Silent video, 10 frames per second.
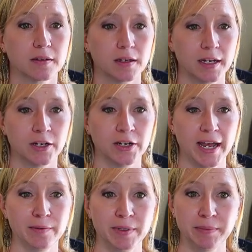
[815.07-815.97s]
icon
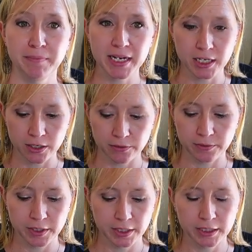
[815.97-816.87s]
admin
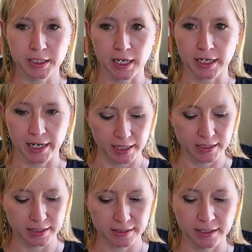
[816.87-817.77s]
menu dot
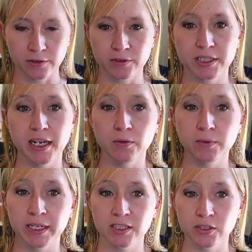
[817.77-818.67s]
X. And you'll see how
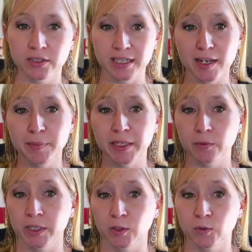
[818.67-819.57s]
when I started typing, it
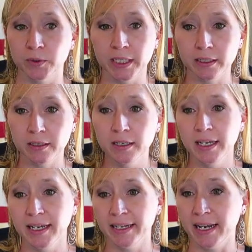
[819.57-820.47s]
went green
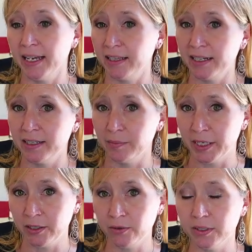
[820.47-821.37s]
and highlighted the
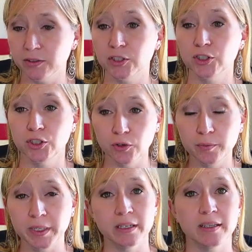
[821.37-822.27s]
menu to show
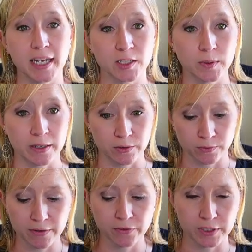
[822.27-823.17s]
me that that's what I was
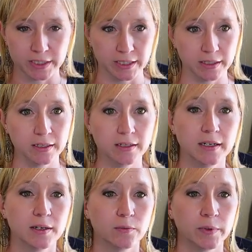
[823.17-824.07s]
referencing.
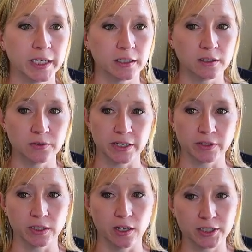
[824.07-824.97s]
We can close out
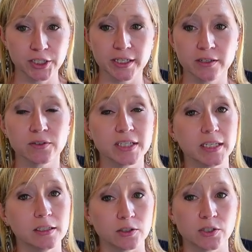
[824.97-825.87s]
the logic and you'll see
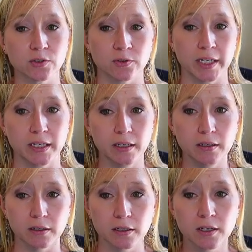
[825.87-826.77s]
it looks great
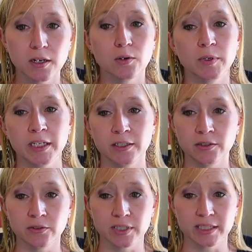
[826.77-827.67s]
here. We need to
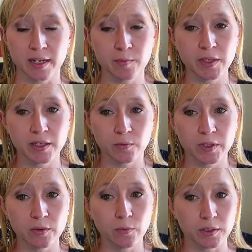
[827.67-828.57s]
do the same thing
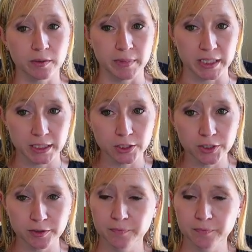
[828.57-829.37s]
with the welcome message.